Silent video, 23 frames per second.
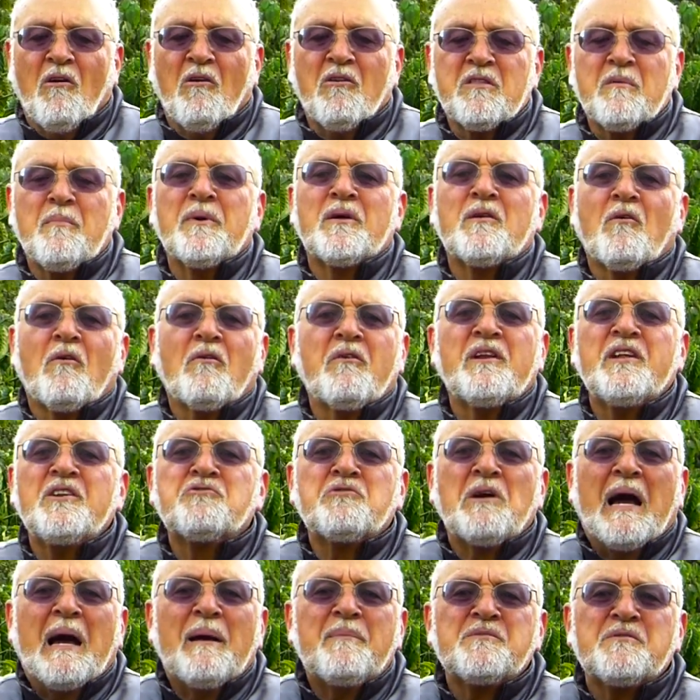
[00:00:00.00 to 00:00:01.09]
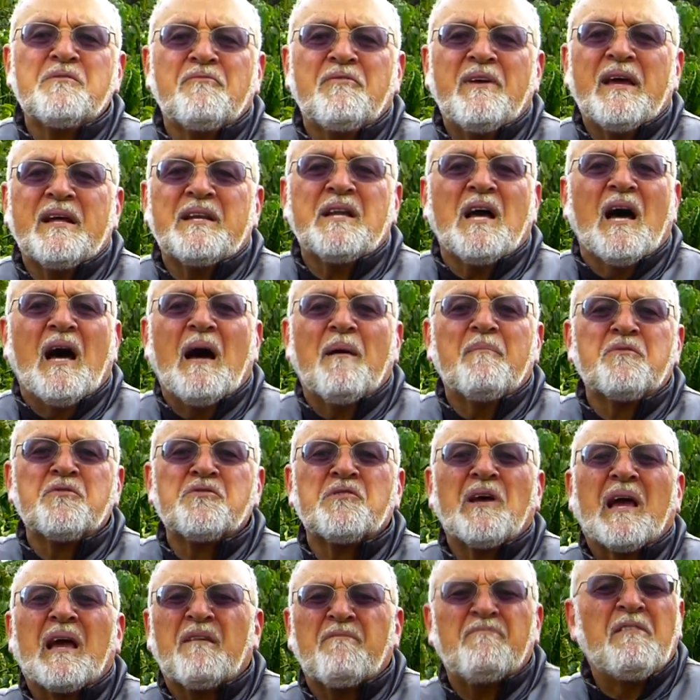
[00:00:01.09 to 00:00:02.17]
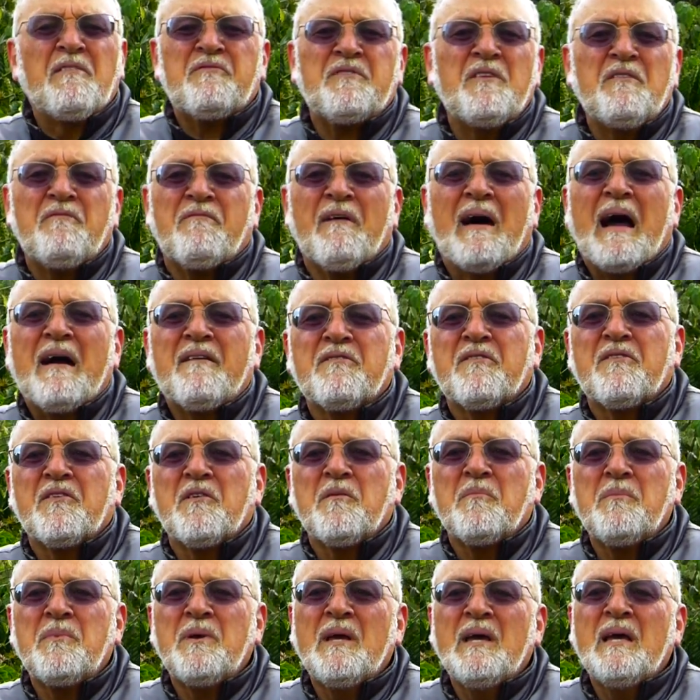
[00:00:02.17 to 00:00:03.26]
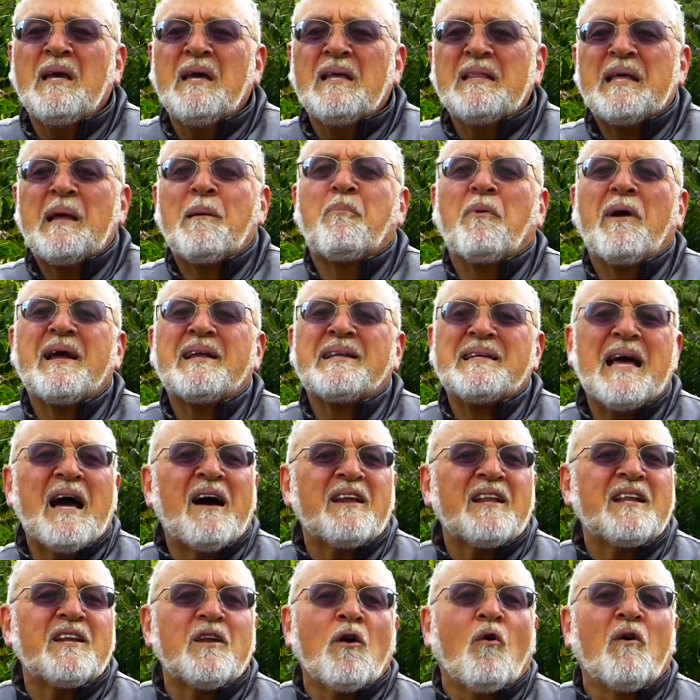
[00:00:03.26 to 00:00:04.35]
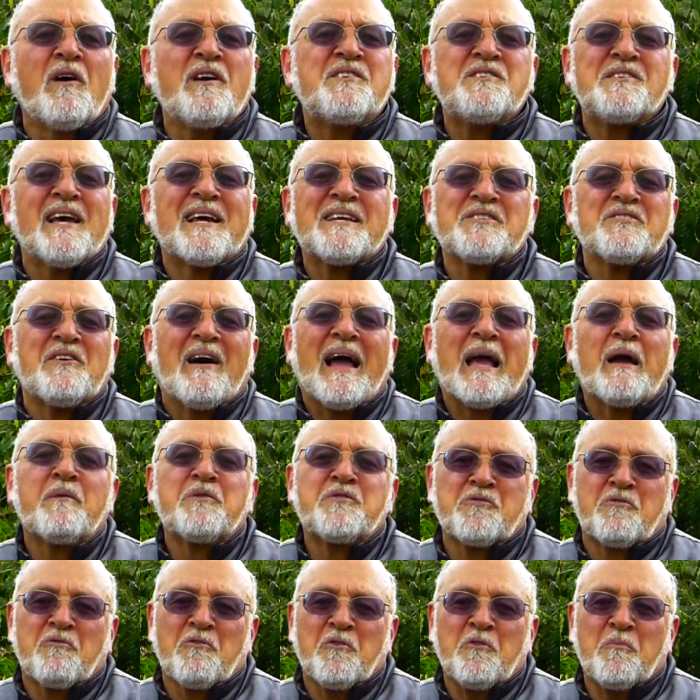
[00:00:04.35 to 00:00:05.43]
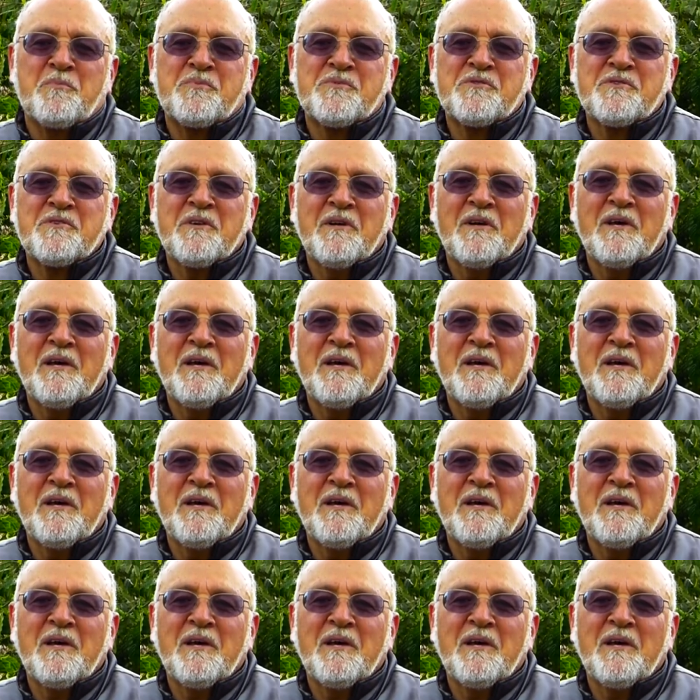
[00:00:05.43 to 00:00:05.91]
All the minority tribes in Vietnam, there's like 55 of them. They break down into only six language groups.